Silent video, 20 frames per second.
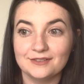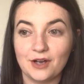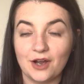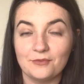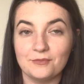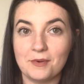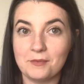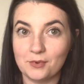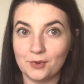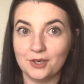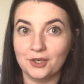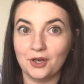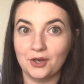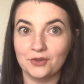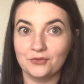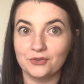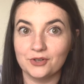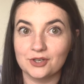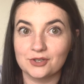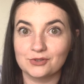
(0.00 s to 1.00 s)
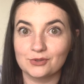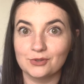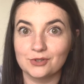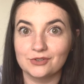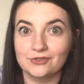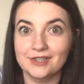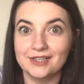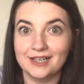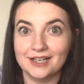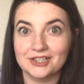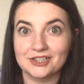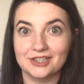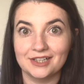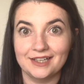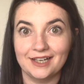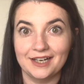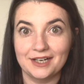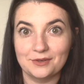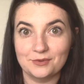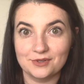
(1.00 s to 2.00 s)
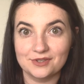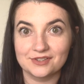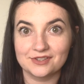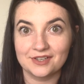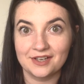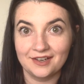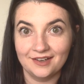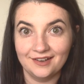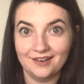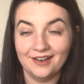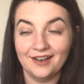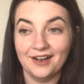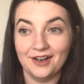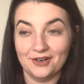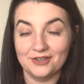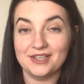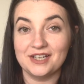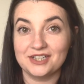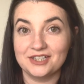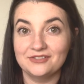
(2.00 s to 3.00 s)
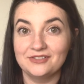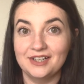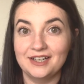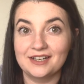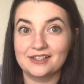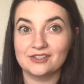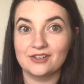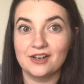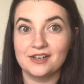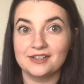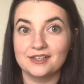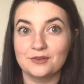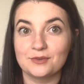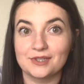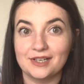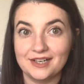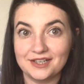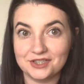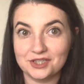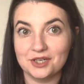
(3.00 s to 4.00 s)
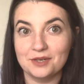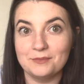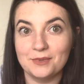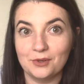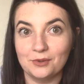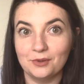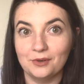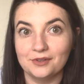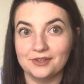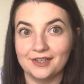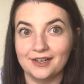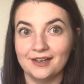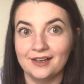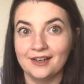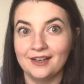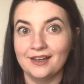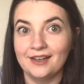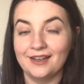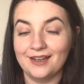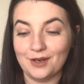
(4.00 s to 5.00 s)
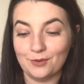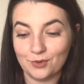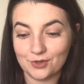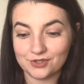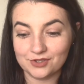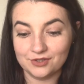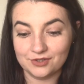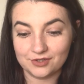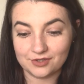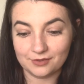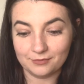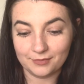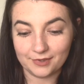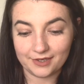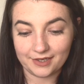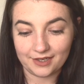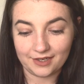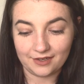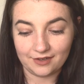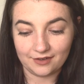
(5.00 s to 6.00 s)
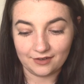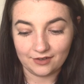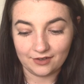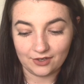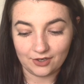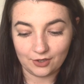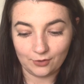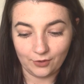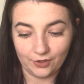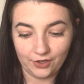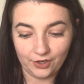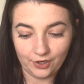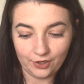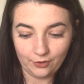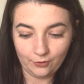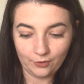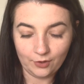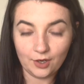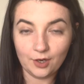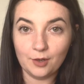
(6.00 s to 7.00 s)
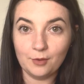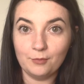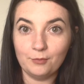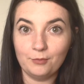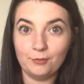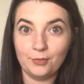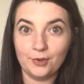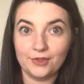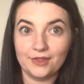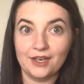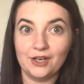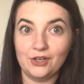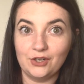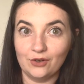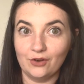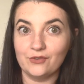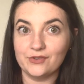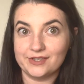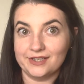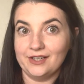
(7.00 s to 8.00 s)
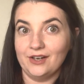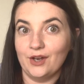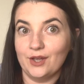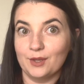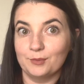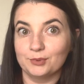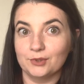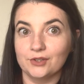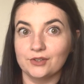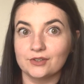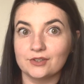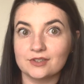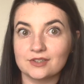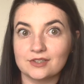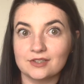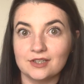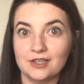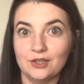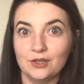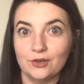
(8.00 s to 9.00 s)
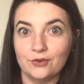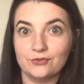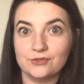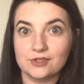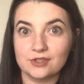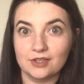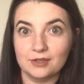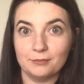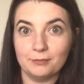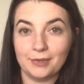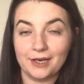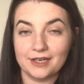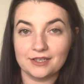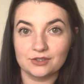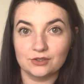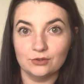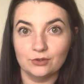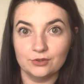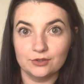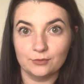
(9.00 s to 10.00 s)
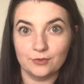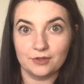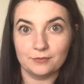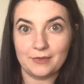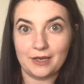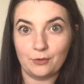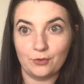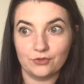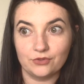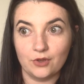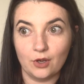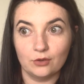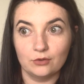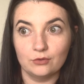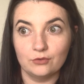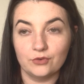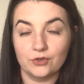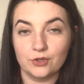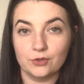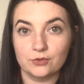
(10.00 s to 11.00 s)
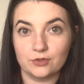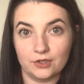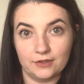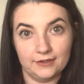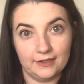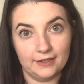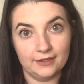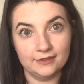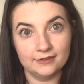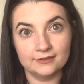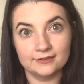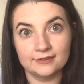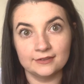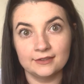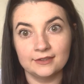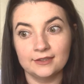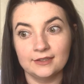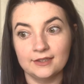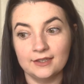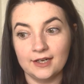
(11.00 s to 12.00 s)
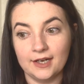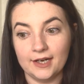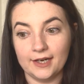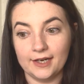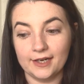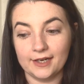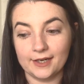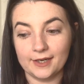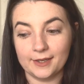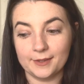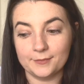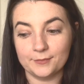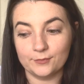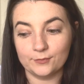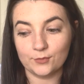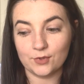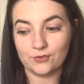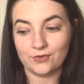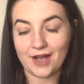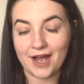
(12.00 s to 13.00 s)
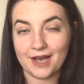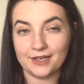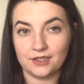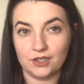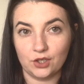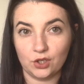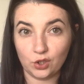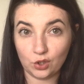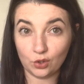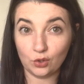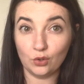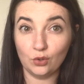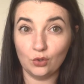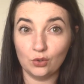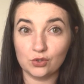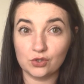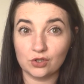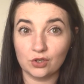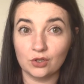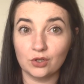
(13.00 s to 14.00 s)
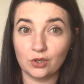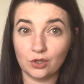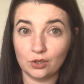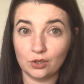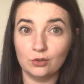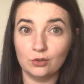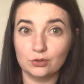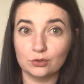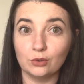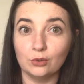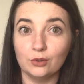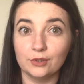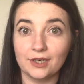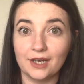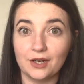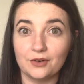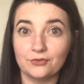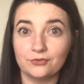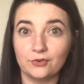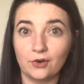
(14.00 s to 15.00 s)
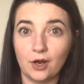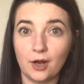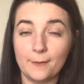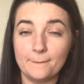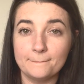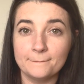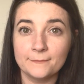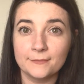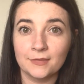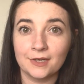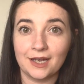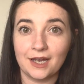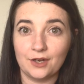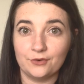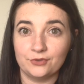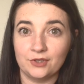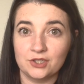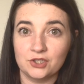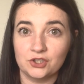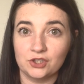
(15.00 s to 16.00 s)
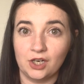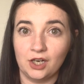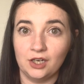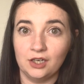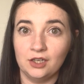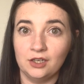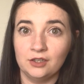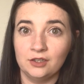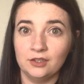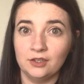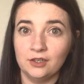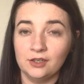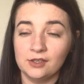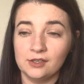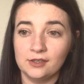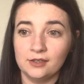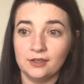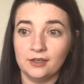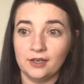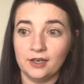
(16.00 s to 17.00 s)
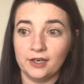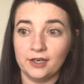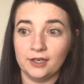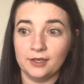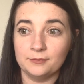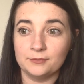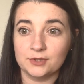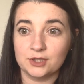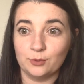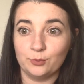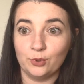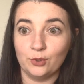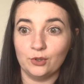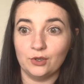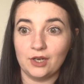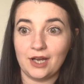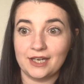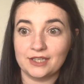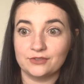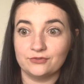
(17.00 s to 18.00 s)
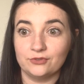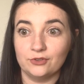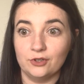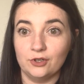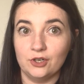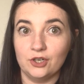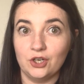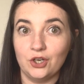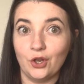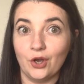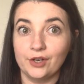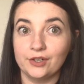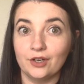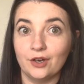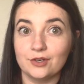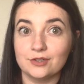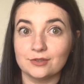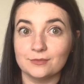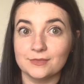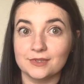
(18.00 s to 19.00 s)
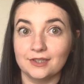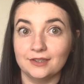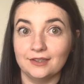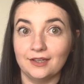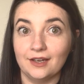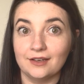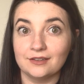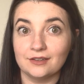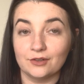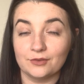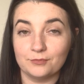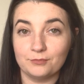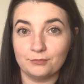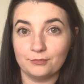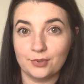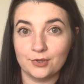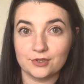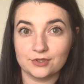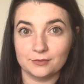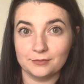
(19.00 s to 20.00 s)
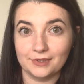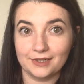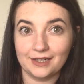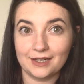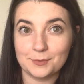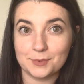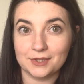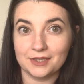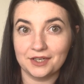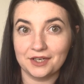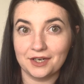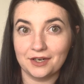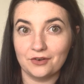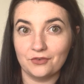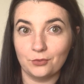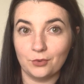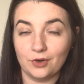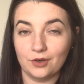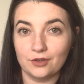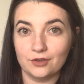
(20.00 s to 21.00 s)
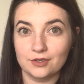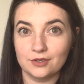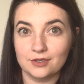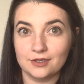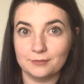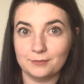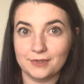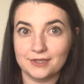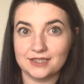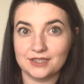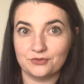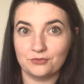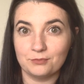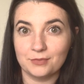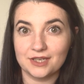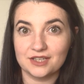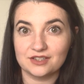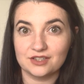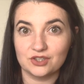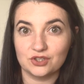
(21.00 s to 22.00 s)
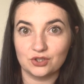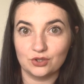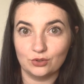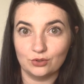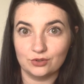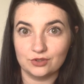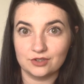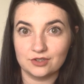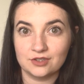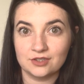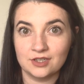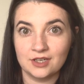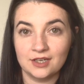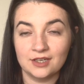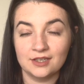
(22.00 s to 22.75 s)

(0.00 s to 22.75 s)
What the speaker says: I remember when I got the first order in actually, and I was actually really excited. It was a legitimate order. It wasn't somebody who I knew, but they'd obviously liked the product enough to place an order with me with no reviews on there. We've had a huge order from our friend Charlotte. She asked for 9 items in the end. I'll put some clips in here of what different bits that she ordered.